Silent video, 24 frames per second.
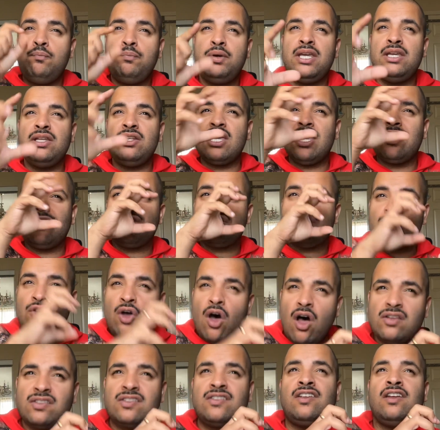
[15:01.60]
be
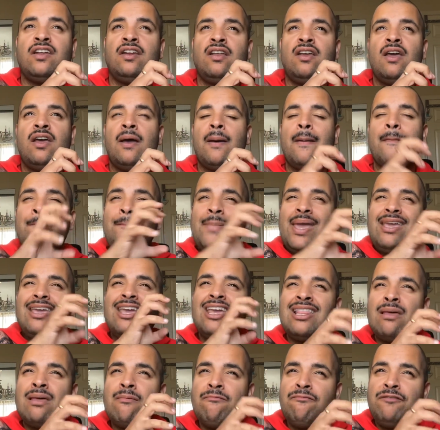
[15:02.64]
exhausted,
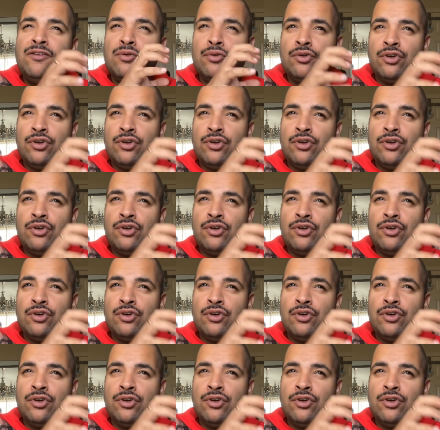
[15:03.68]
making them feel